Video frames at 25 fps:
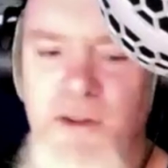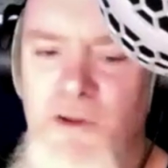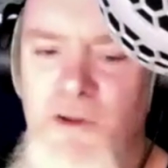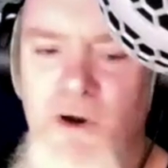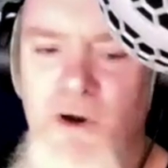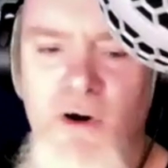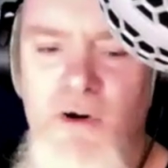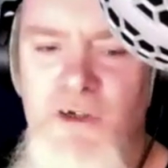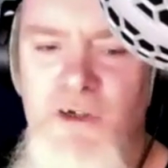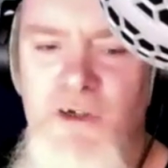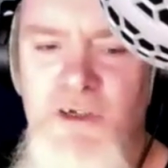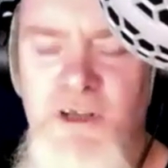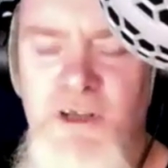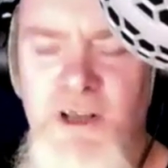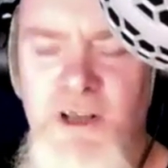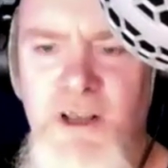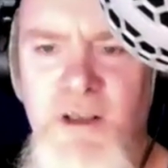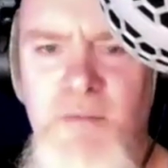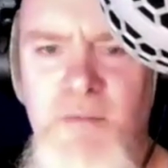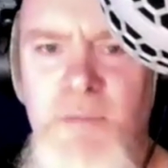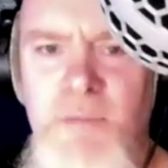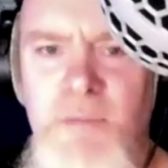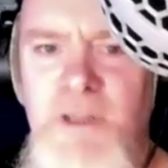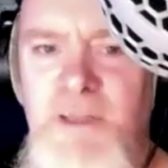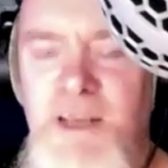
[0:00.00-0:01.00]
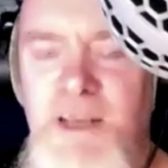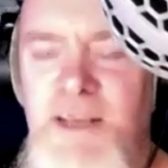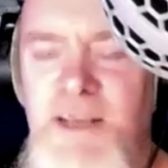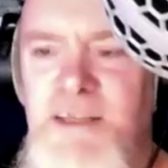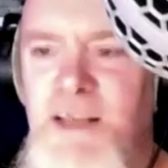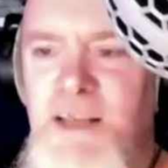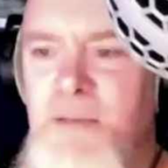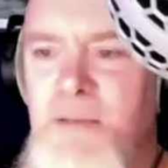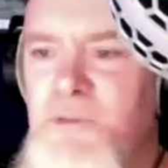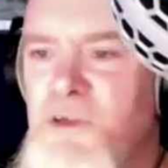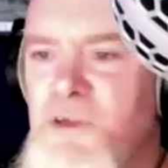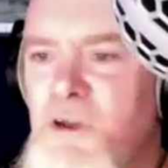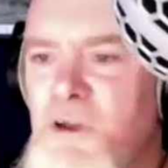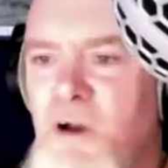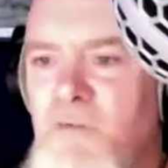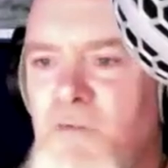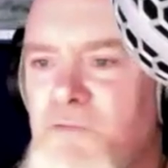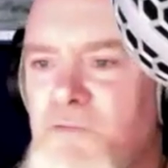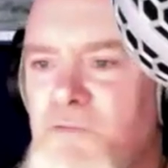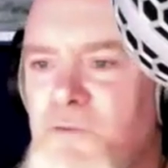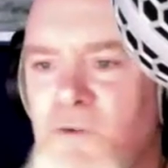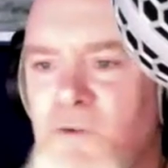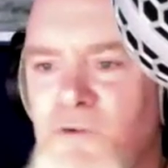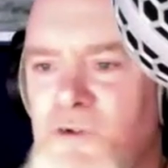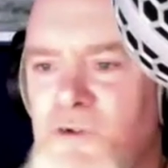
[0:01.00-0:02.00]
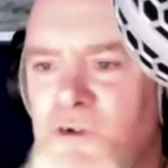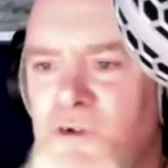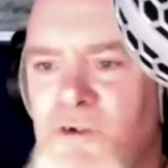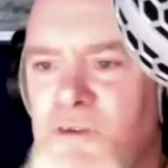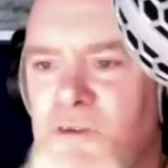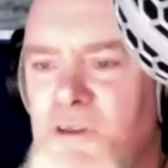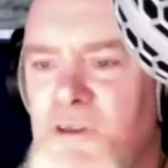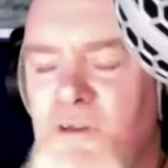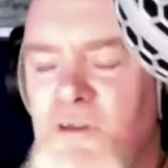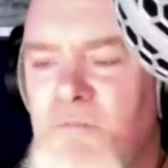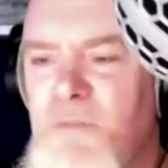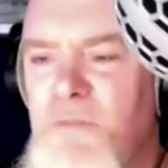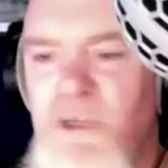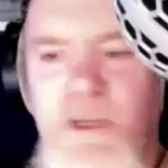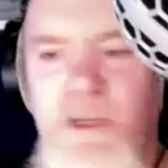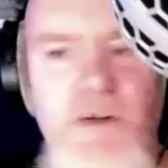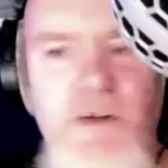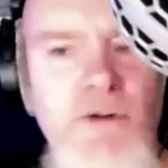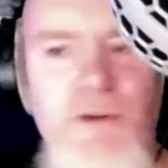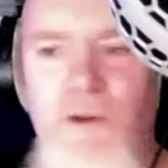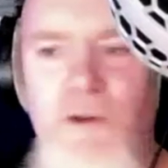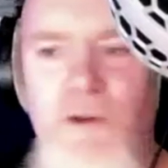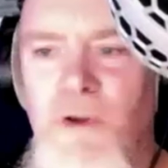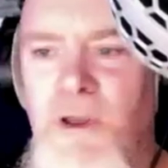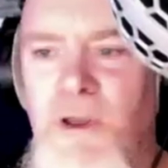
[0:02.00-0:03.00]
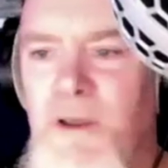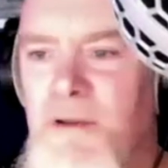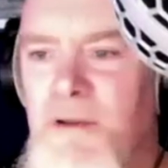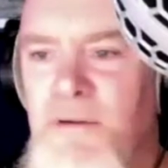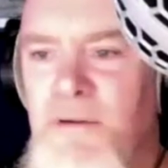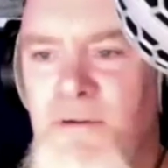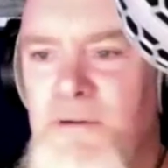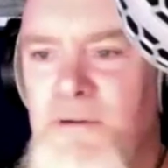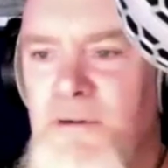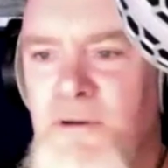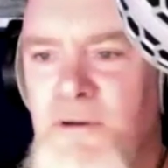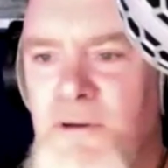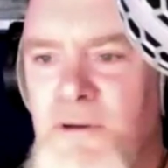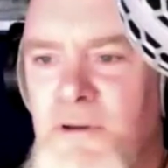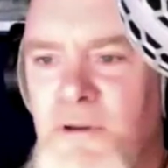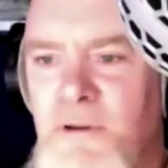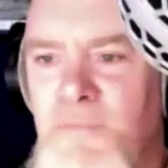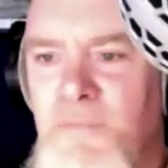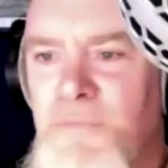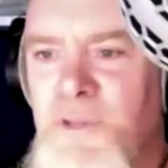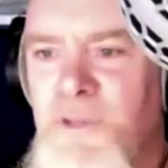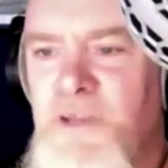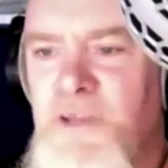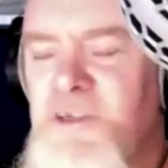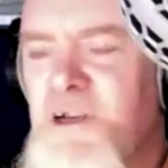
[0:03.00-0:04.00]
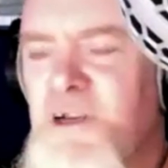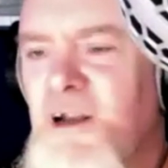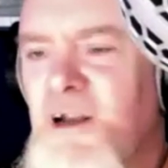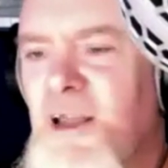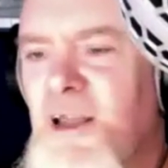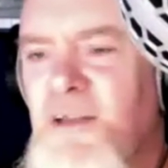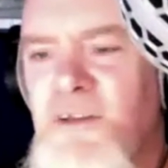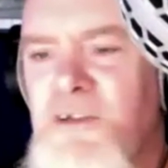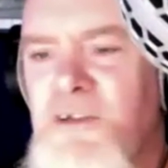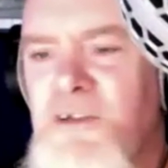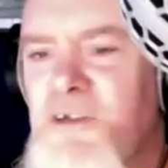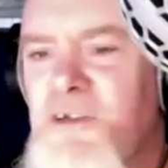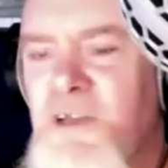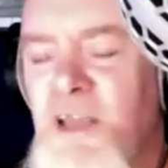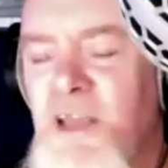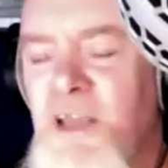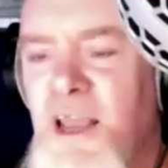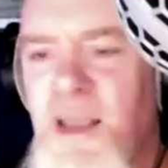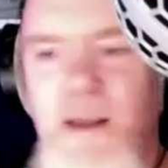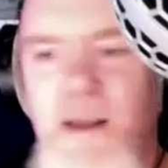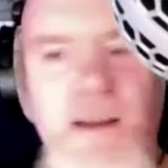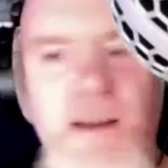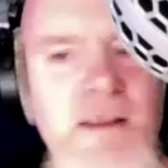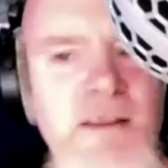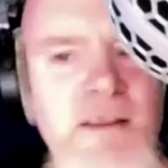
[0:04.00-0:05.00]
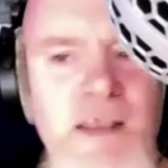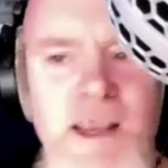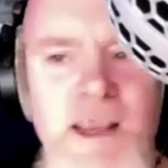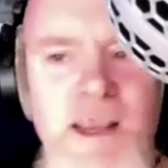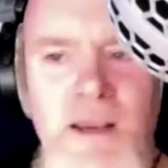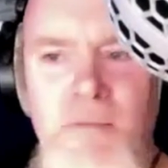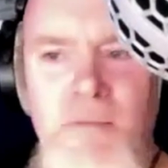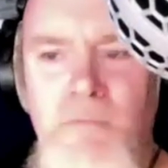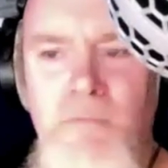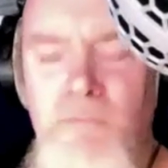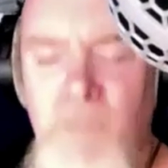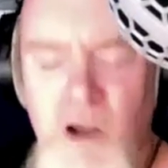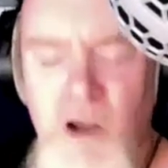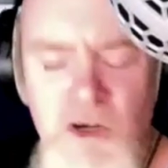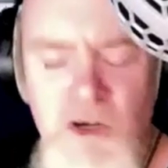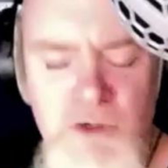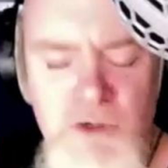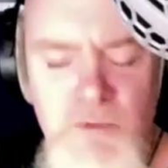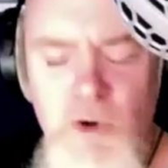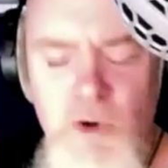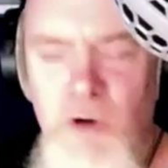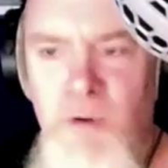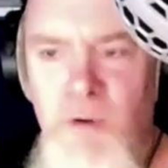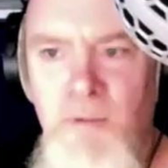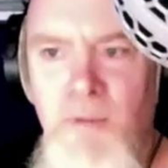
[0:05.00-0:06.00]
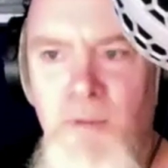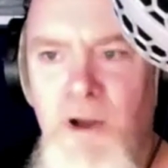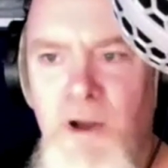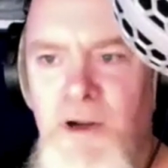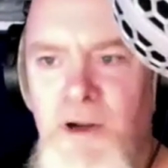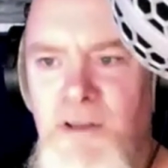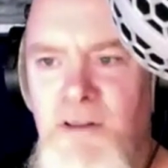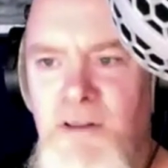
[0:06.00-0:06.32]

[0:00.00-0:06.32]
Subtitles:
docs, but daytime stuff. The machine will do it. Because the client doesn't care. They care much more about money